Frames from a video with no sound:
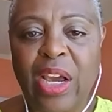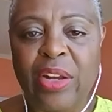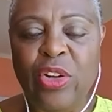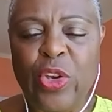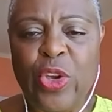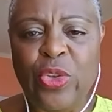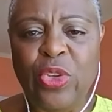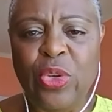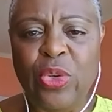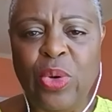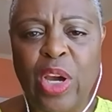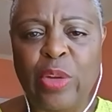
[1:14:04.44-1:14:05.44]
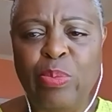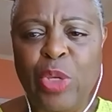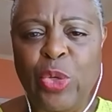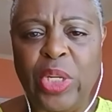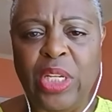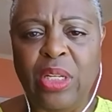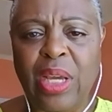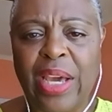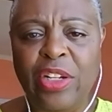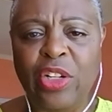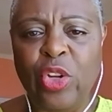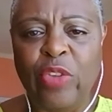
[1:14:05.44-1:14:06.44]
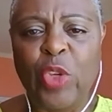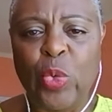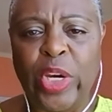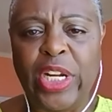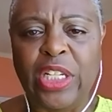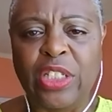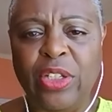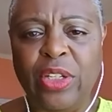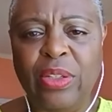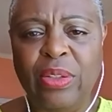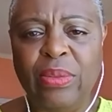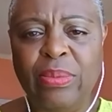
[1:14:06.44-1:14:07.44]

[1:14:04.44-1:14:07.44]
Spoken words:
I know you unmuted. I didn't know if you wanted to